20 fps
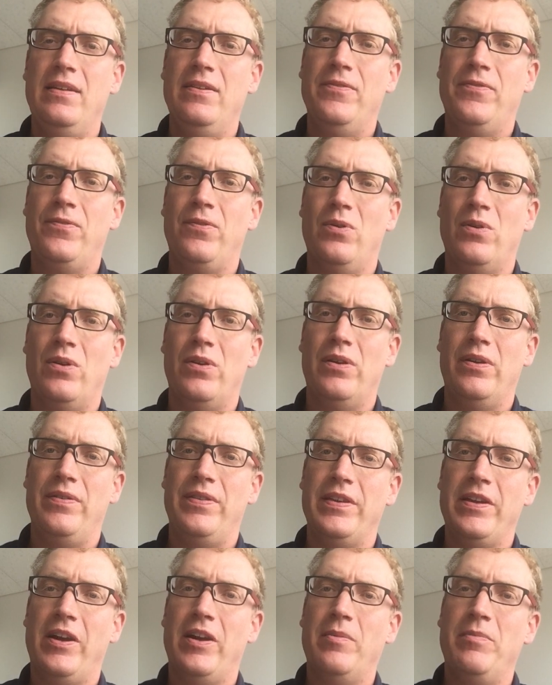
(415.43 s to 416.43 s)
for
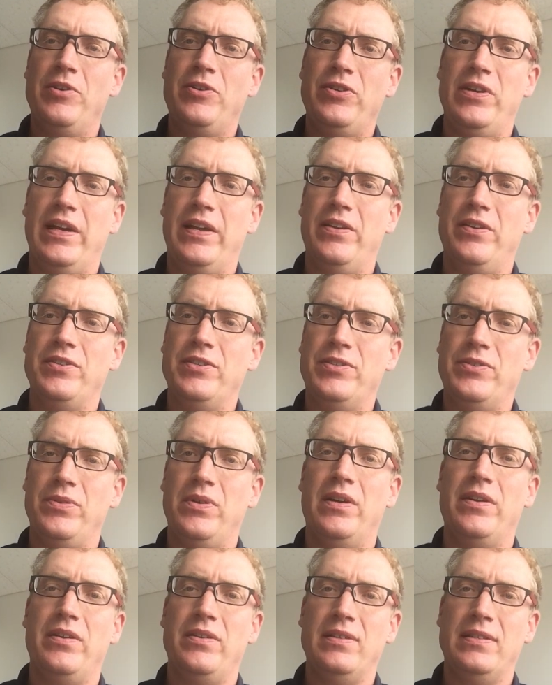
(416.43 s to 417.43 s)
the arbitrators to
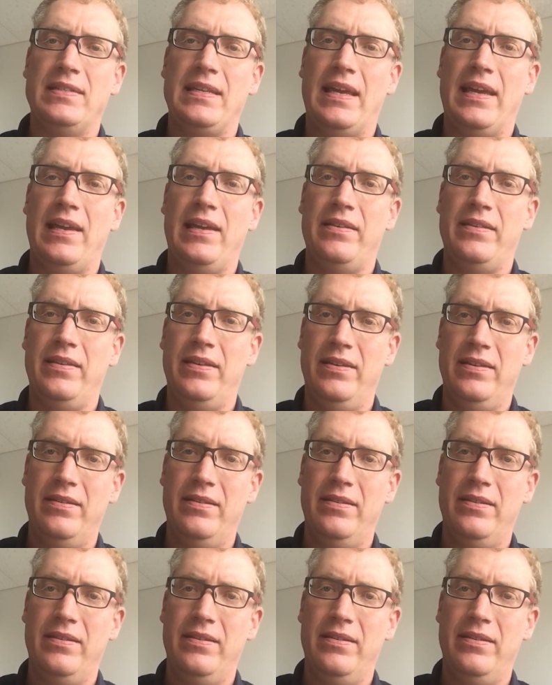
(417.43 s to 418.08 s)
understand,